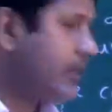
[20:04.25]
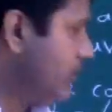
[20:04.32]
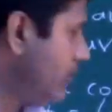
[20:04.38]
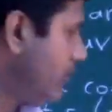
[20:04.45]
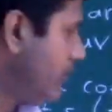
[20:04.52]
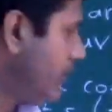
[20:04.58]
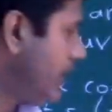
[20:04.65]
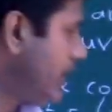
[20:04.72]

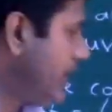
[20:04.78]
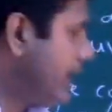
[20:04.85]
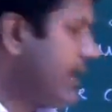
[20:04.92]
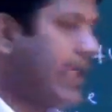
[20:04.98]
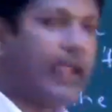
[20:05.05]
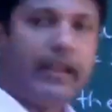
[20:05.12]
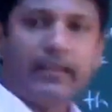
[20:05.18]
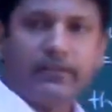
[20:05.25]
Don't forget the
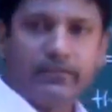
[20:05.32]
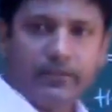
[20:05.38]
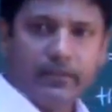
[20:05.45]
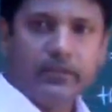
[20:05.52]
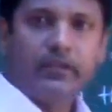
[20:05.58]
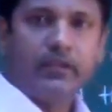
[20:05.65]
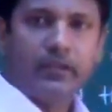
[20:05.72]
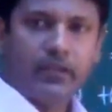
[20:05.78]
negative.
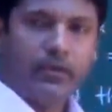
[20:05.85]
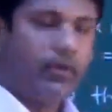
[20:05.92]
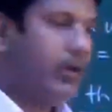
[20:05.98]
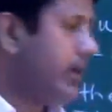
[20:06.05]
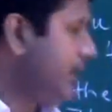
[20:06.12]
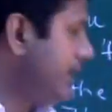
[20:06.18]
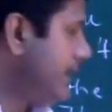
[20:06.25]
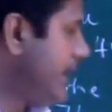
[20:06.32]

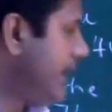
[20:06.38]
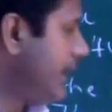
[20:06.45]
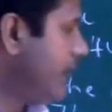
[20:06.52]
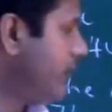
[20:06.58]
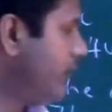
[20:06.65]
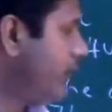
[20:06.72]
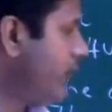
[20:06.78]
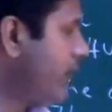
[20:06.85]
Alright,
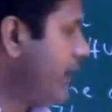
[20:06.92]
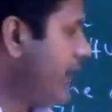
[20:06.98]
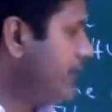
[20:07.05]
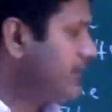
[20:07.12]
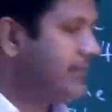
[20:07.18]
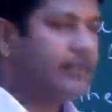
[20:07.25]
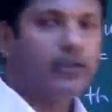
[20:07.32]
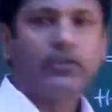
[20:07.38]
negative
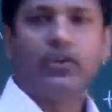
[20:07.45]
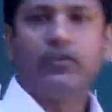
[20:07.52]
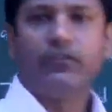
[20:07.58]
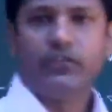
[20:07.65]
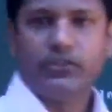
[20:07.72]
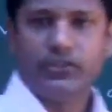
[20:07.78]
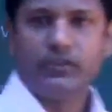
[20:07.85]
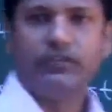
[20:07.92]
4s is the
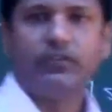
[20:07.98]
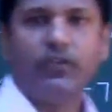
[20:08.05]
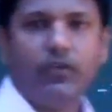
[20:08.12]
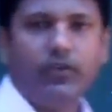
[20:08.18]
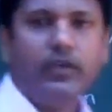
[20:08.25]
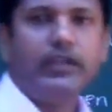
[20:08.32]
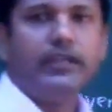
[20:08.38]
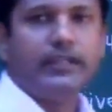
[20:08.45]
coefficient
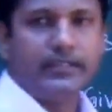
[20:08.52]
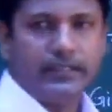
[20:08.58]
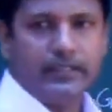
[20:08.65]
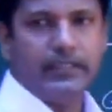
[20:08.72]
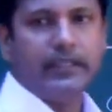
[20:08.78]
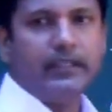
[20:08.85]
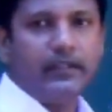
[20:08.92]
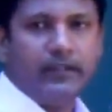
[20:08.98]
for
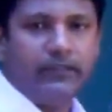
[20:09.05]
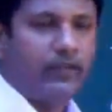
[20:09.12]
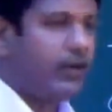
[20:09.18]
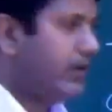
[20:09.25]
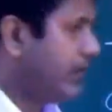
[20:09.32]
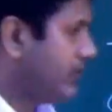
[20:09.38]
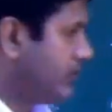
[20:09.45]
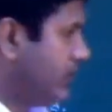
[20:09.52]
t, if
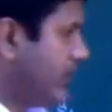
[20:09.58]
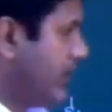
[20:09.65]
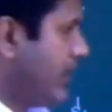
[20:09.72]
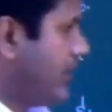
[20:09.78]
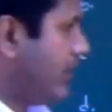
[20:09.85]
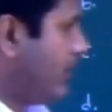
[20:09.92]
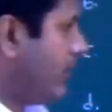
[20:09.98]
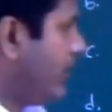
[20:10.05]
I'd ask you
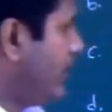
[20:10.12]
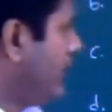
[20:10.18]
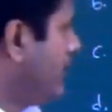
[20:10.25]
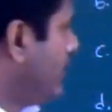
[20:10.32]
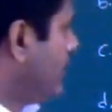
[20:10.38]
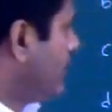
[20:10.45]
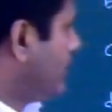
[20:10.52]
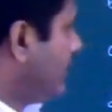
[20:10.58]
that. Alright,
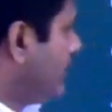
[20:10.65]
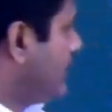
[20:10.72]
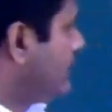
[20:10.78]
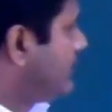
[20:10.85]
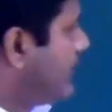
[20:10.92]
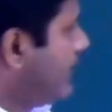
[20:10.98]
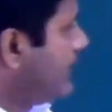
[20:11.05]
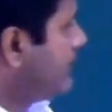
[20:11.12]
so in
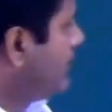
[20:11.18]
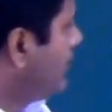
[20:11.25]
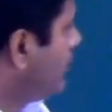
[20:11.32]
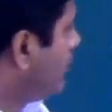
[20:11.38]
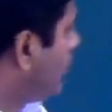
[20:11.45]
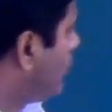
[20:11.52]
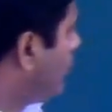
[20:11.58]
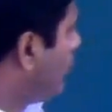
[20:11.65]
this case,
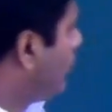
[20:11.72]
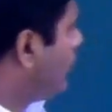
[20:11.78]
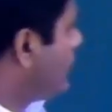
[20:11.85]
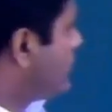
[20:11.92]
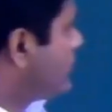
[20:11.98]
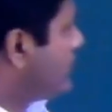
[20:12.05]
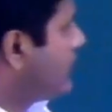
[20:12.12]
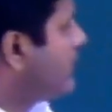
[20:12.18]
the
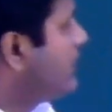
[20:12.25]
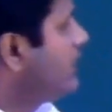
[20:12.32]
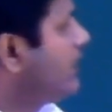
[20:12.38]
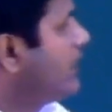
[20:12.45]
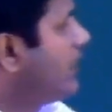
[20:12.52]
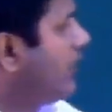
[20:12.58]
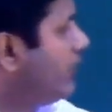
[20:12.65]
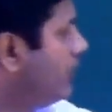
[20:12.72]
coefficient
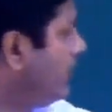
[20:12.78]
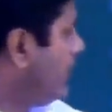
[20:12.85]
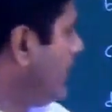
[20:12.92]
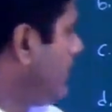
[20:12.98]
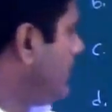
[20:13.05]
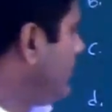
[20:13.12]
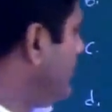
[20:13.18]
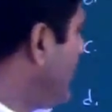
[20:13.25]
of
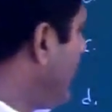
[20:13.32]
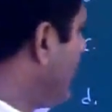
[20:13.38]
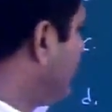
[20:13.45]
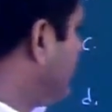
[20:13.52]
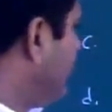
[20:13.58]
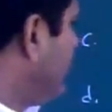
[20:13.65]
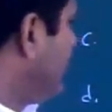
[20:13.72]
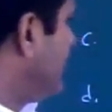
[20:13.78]

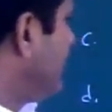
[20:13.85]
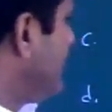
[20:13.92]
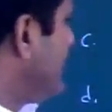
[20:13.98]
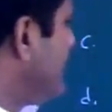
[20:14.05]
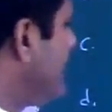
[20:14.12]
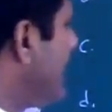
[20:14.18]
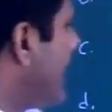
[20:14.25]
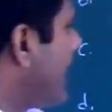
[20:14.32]
S is
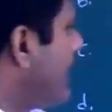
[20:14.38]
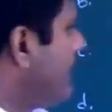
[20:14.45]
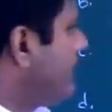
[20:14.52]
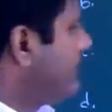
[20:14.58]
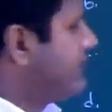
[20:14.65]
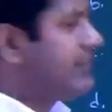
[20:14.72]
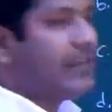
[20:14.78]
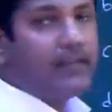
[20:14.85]
negative
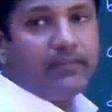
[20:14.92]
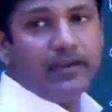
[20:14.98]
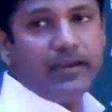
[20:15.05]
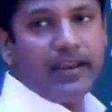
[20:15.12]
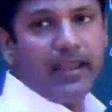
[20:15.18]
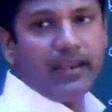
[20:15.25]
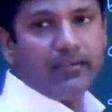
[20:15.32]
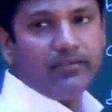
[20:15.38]

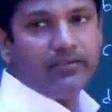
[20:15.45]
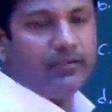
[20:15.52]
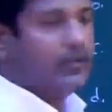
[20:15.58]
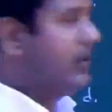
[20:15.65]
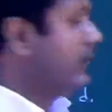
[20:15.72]
7s.